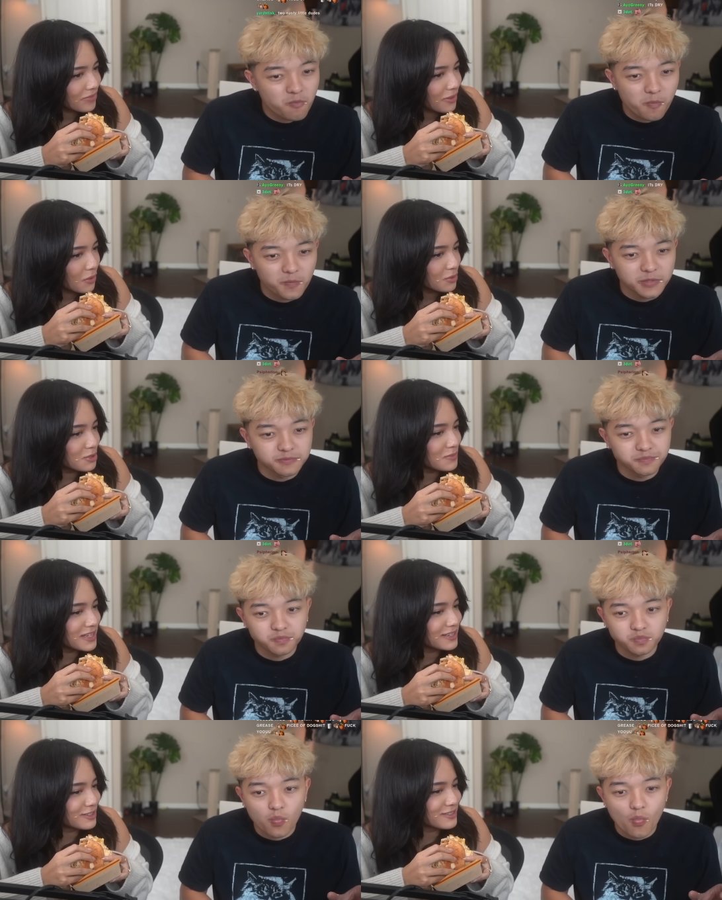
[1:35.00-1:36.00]
Speaker 1: What do you mean it
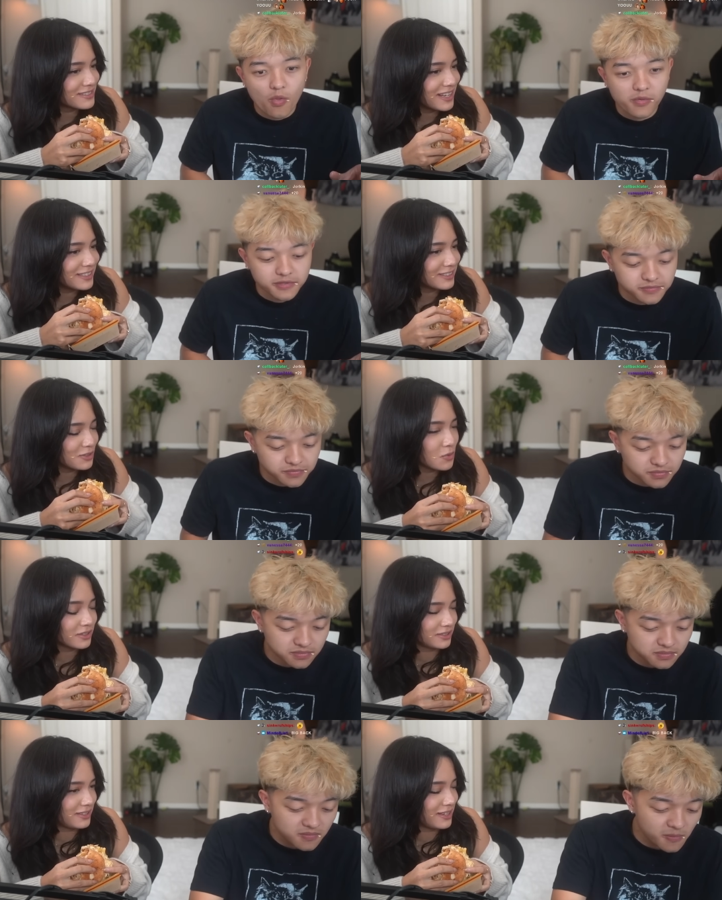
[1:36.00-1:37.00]
doesn't taste like? You want it to
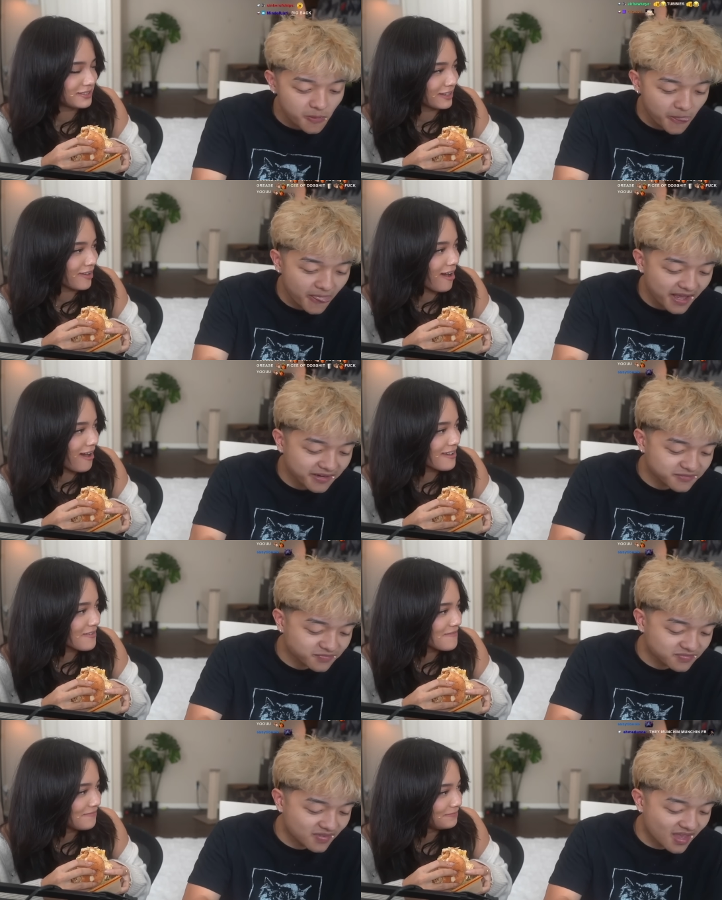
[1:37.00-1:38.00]
taste like Kai?
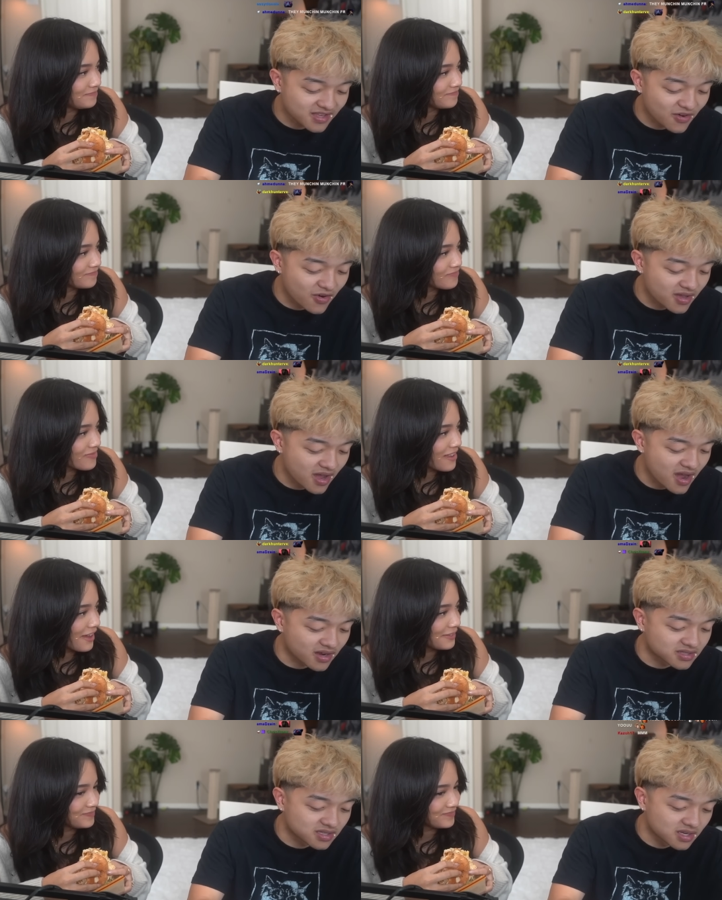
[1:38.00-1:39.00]
Speaker 2: Yes.